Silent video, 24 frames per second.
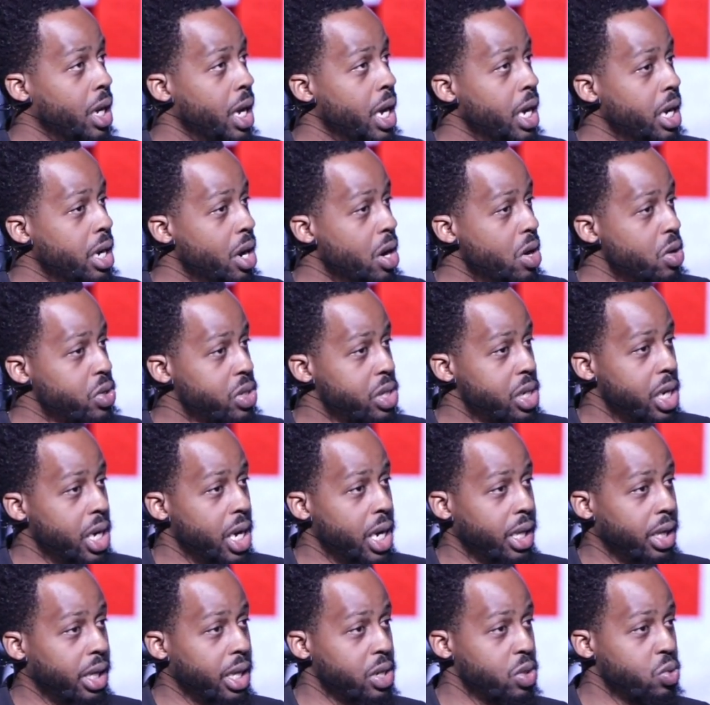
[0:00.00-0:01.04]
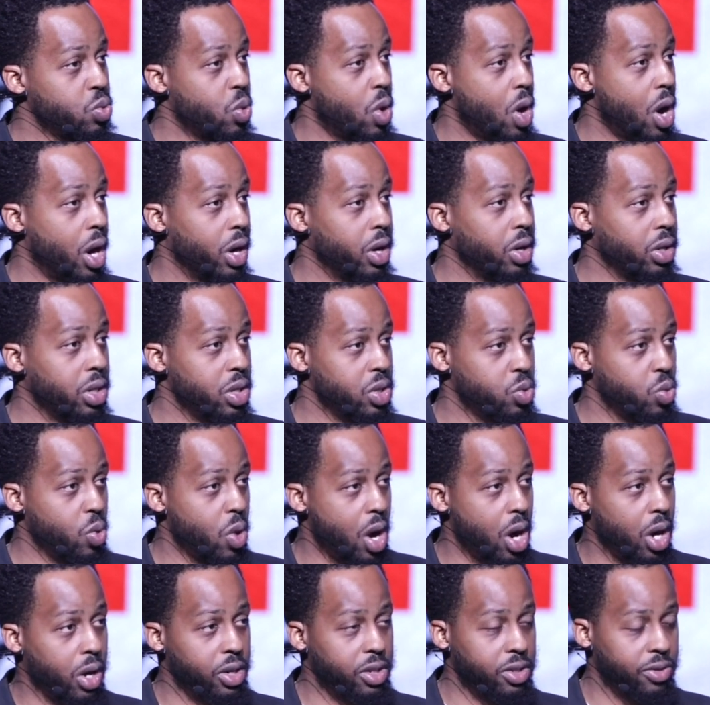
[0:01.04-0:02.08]
He knows to hit this water. This
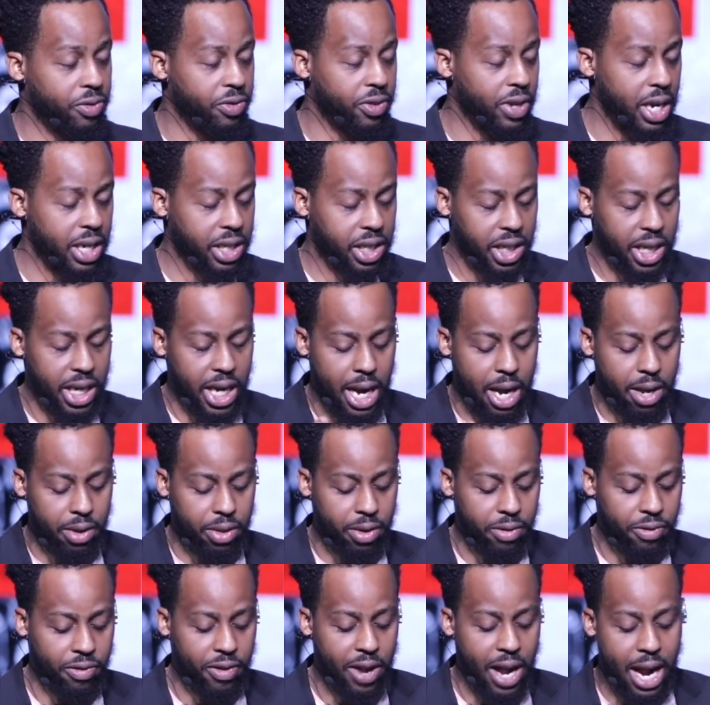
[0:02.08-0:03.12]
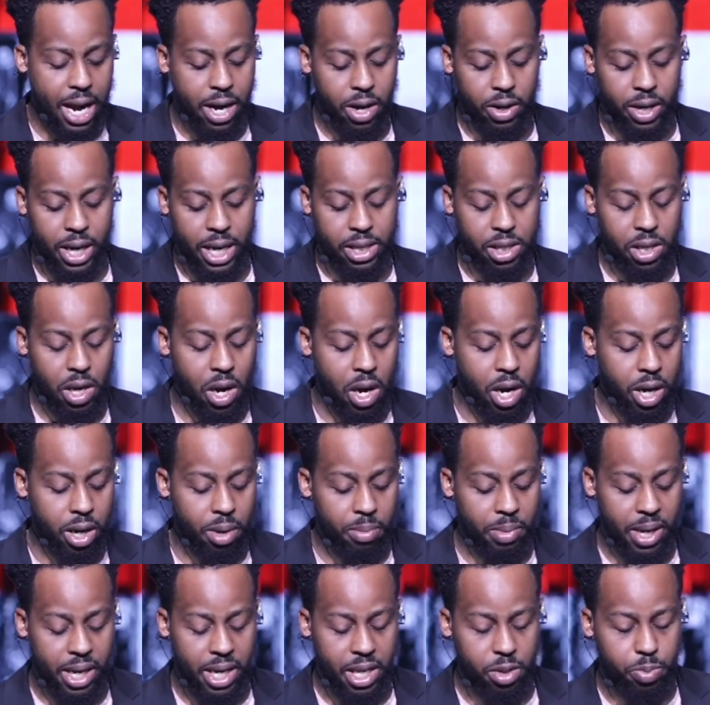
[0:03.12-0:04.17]
water is flushing out the fire that's on
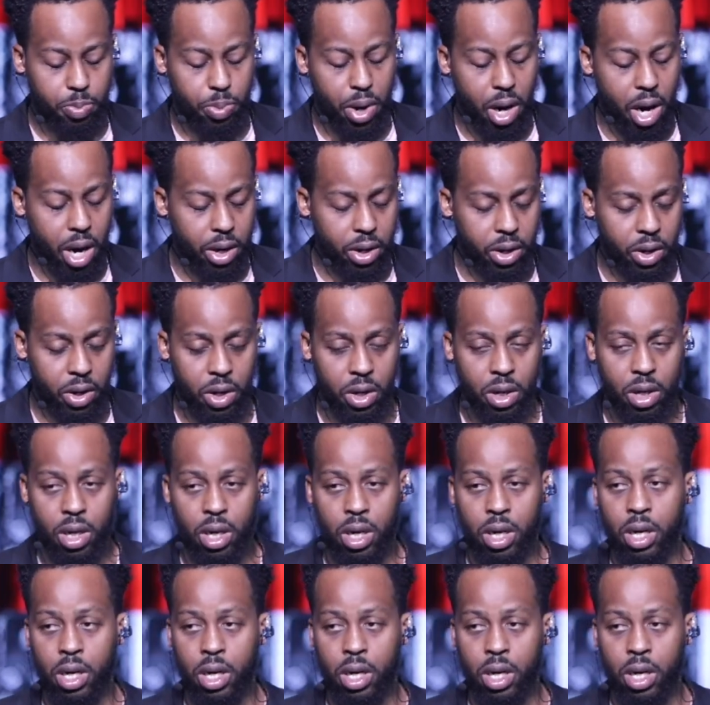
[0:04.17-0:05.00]
him and his partner.